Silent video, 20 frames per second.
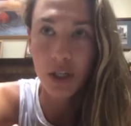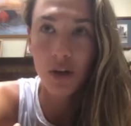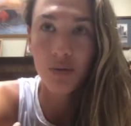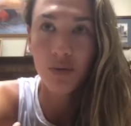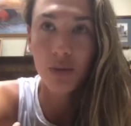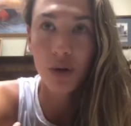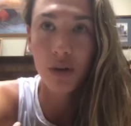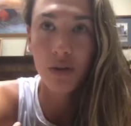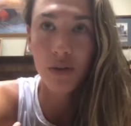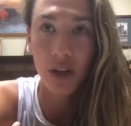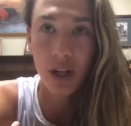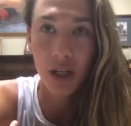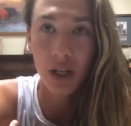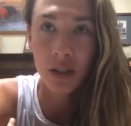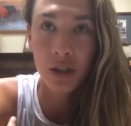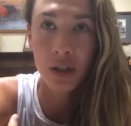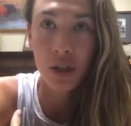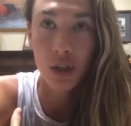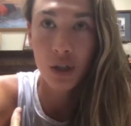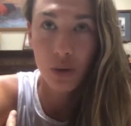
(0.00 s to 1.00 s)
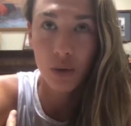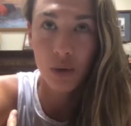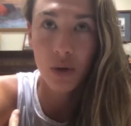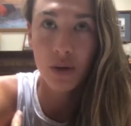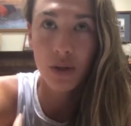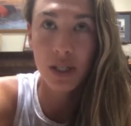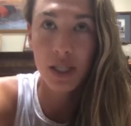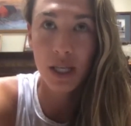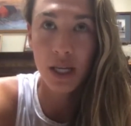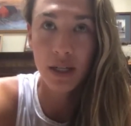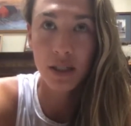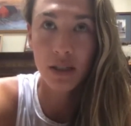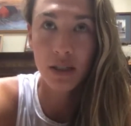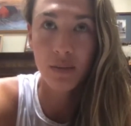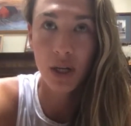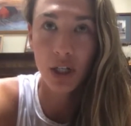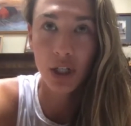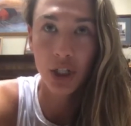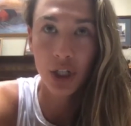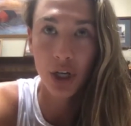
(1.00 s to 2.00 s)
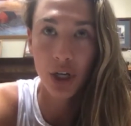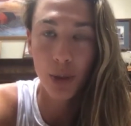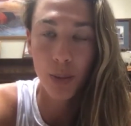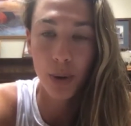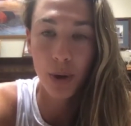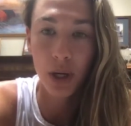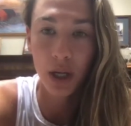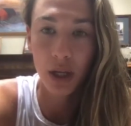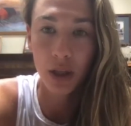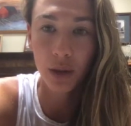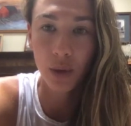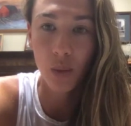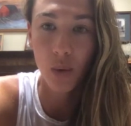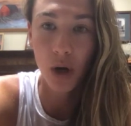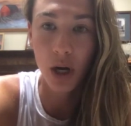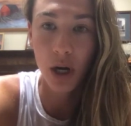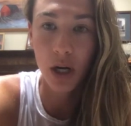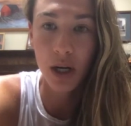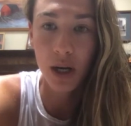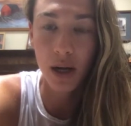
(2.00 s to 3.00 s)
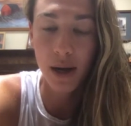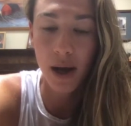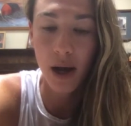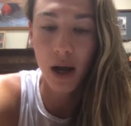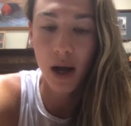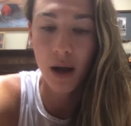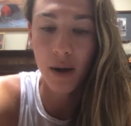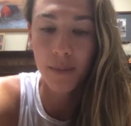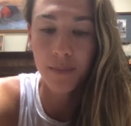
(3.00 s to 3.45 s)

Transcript: keep yourself motivated to do those things and make sure you're putting in the work